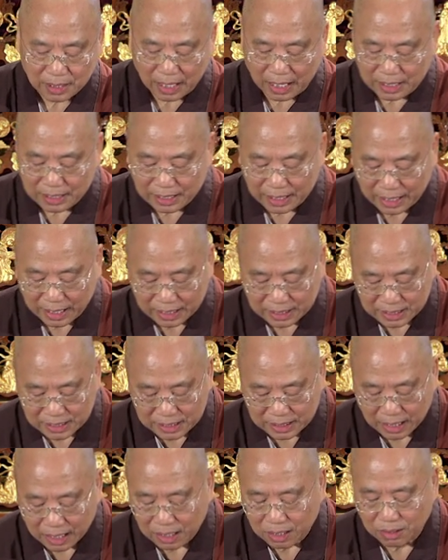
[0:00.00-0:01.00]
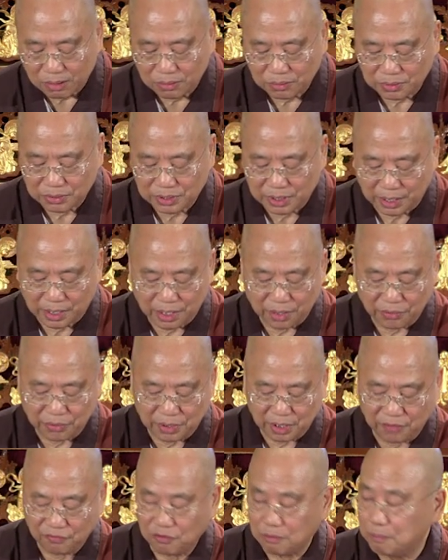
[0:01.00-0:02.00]
unexcelled
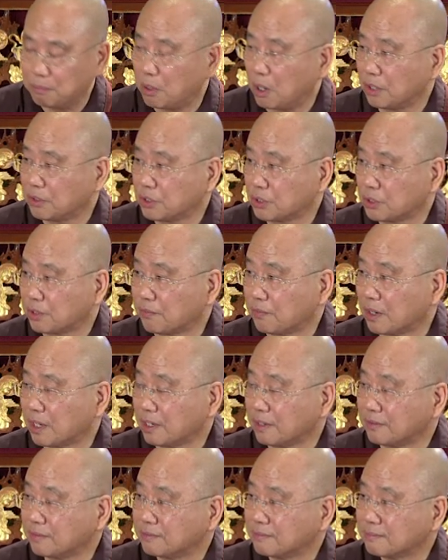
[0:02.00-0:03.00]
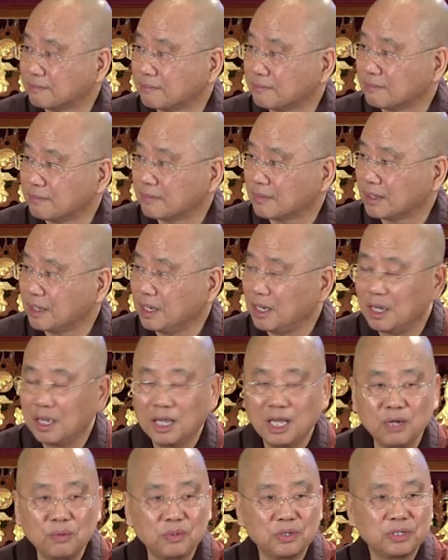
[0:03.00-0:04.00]
security from bondage of life?
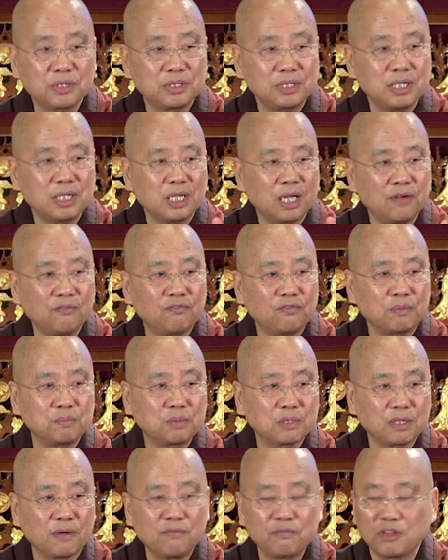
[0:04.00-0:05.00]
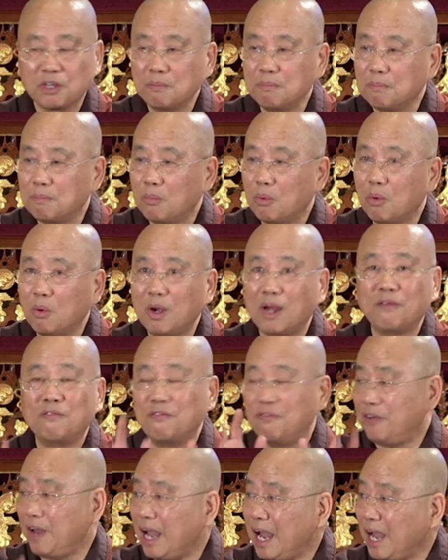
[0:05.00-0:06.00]
He was seeking from something more
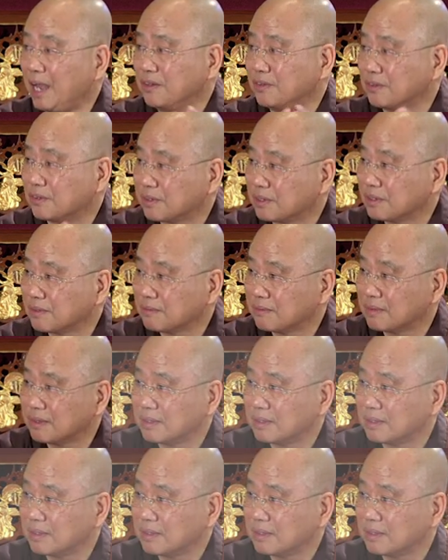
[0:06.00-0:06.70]
advanced.